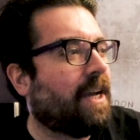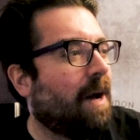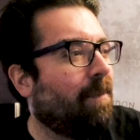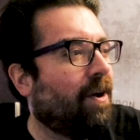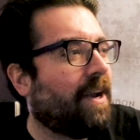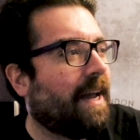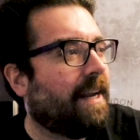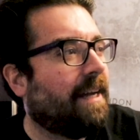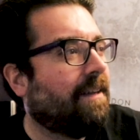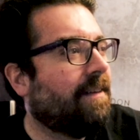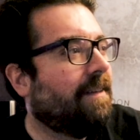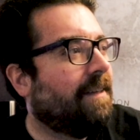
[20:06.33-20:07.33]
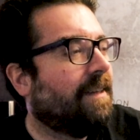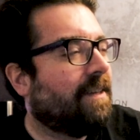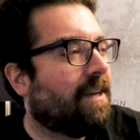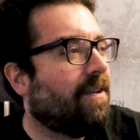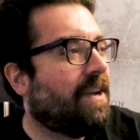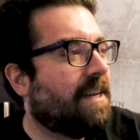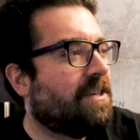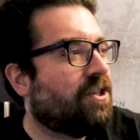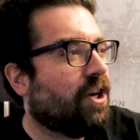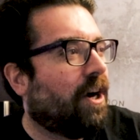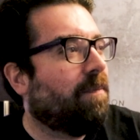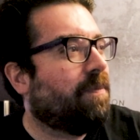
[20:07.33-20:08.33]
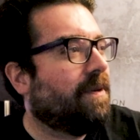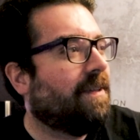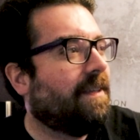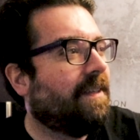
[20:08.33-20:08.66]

"Come on, Anna, Go get a job.